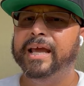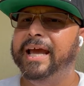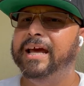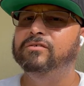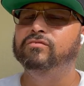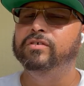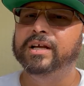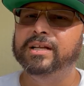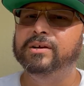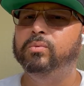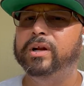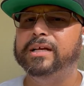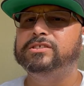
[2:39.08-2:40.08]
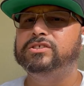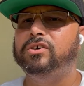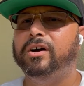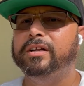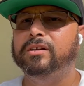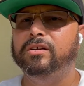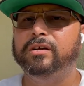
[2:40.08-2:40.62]
And really what I
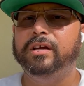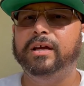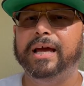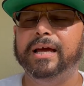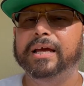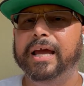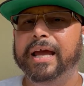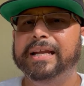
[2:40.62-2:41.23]
started looking at,